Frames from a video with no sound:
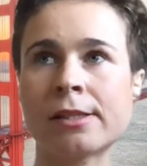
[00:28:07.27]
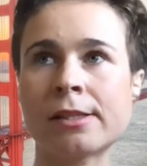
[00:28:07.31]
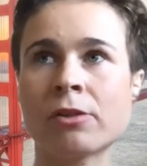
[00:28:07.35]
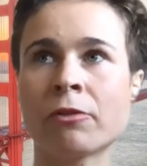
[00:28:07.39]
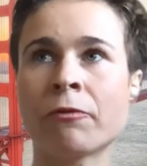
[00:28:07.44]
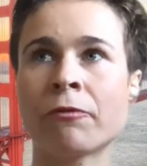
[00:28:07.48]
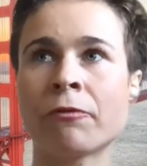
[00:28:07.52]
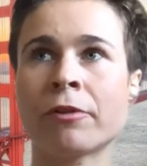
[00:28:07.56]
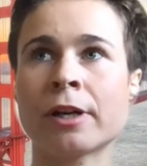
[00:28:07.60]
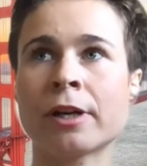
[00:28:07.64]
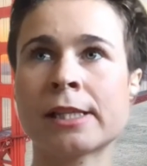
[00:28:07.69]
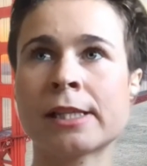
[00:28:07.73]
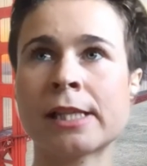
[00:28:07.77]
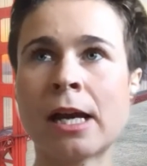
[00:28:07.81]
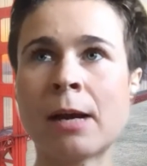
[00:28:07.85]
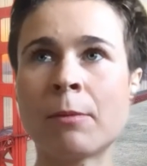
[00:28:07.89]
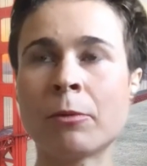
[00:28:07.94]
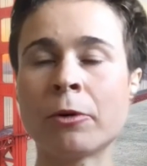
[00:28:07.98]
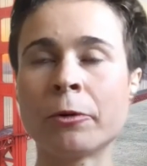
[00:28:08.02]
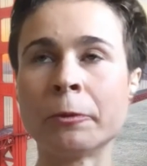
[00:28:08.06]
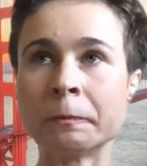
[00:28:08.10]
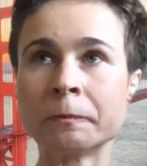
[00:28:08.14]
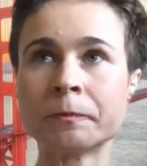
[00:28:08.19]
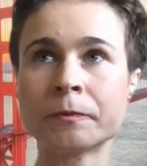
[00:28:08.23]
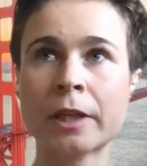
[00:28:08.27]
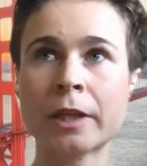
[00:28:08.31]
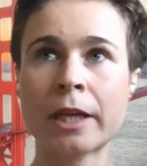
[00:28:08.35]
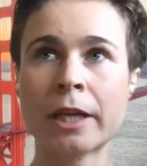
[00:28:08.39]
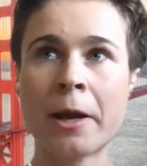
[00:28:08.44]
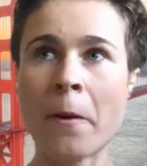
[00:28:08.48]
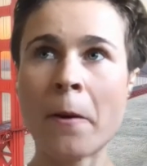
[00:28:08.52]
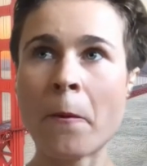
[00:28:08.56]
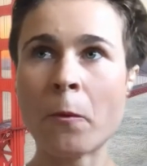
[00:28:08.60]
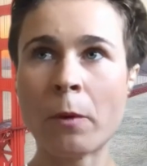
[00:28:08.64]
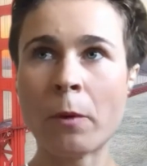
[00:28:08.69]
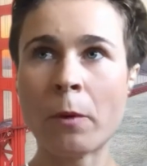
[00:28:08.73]
So for example,
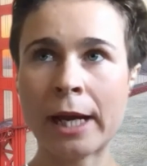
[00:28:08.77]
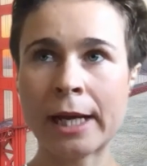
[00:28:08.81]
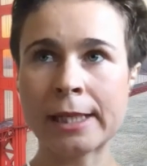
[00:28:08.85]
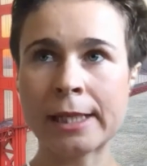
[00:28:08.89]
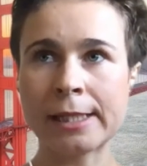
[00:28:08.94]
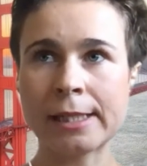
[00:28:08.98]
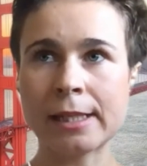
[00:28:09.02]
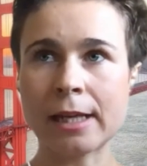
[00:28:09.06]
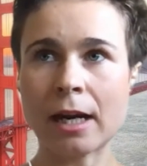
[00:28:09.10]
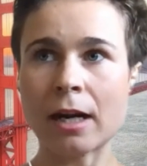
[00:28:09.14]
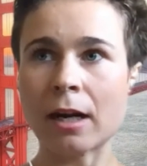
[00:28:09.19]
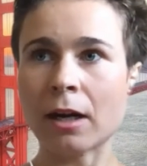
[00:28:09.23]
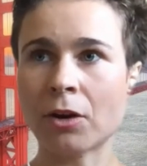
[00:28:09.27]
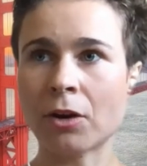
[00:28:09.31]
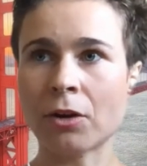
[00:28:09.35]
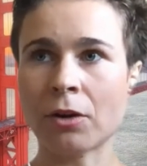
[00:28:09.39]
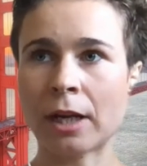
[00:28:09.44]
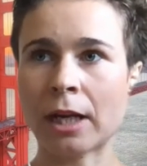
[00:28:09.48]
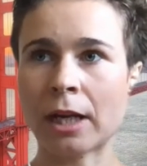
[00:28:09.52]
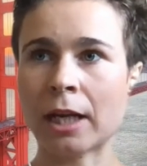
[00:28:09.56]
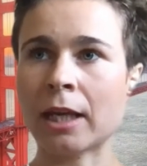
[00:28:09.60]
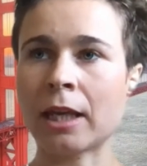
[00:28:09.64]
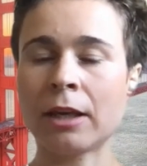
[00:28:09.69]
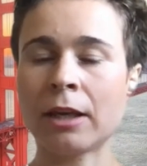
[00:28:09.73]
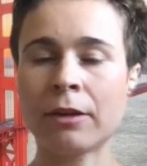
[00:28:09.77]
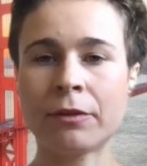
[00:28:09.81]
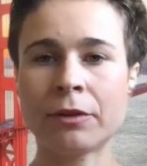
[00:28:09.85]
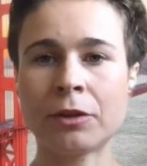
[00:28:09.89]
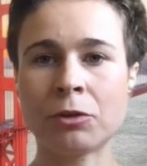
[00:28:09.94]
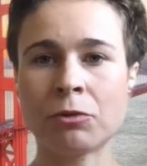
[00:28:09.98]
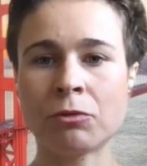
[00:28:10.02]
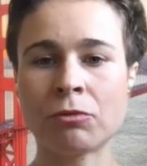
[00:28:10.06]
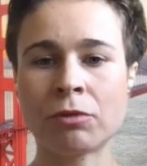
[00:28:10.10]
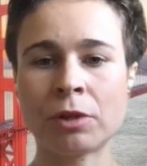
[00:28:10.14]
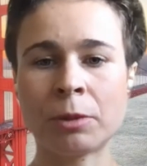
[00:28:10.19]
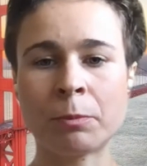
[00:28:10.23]
Wix are going to give
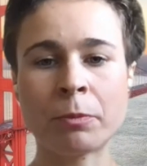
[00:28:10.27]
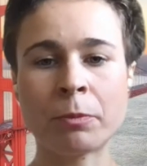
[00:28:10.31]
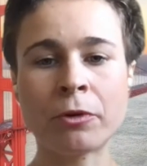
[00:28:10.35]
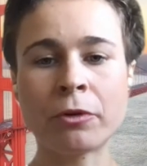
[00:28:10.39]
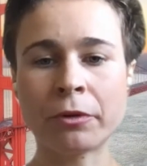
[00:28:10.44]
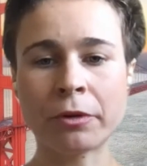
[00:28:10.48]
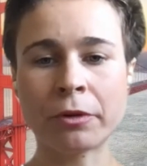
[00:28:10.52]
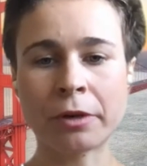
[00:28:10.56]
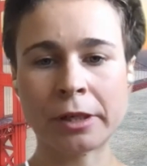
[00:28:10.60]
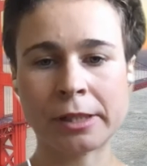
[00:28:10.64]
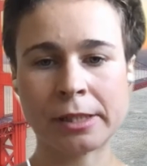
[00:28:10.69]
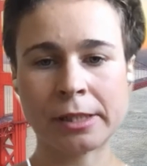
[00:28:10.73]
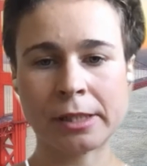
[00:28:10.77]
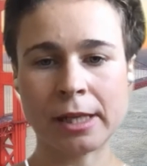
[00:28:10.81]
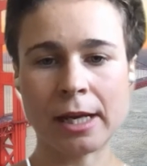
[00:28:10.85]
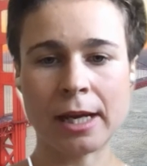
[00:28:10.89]
you reports